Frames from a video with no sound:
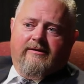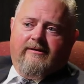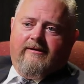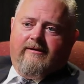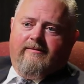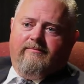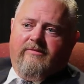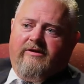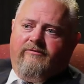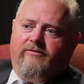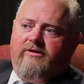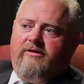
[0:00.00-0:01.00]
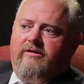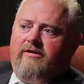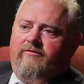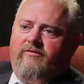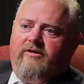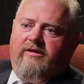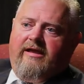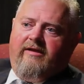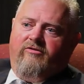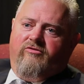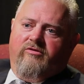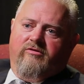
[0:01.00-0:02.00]
Every
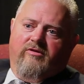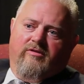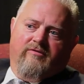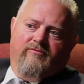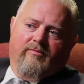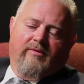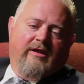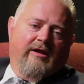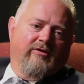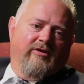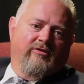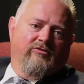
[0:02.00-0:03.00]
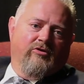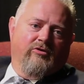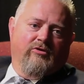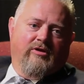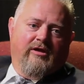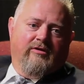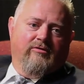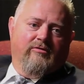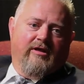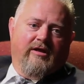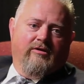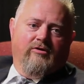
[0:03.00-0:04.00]
answer from the county is, no, you can't do
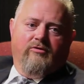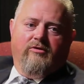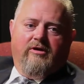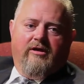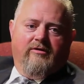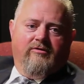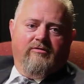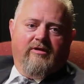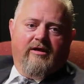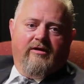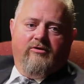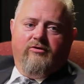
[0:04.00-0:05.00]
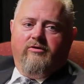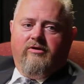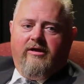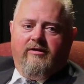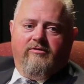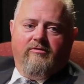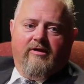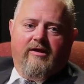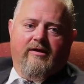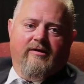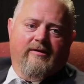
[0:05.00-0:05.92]
that. No, you can't do that. No, you can't do that.